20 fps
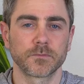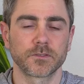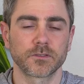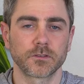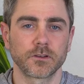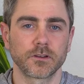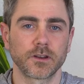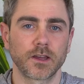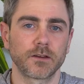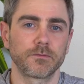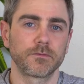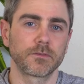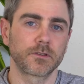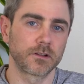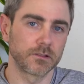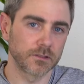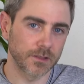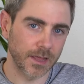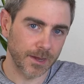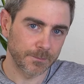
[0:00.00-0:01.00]
so you're not
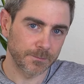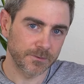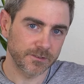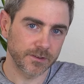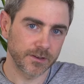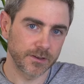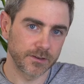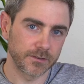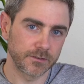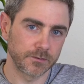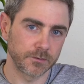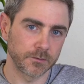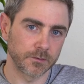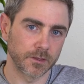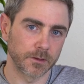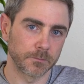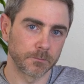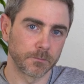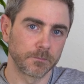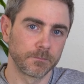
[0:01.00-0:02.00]
collapsed into
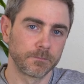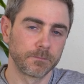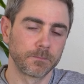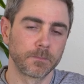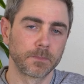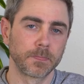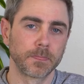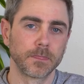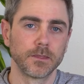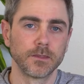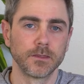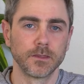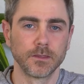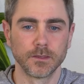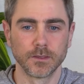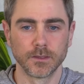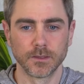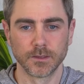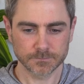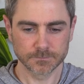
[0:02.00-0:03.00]
them.
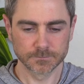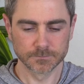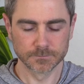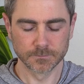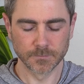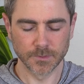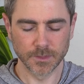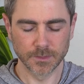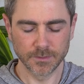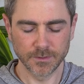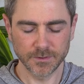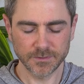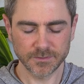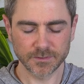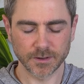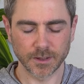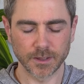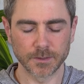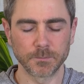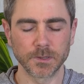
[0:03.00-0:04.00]
And this
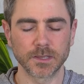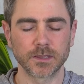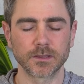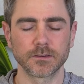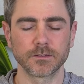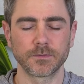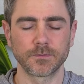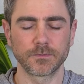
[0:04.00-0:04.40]
time, begin to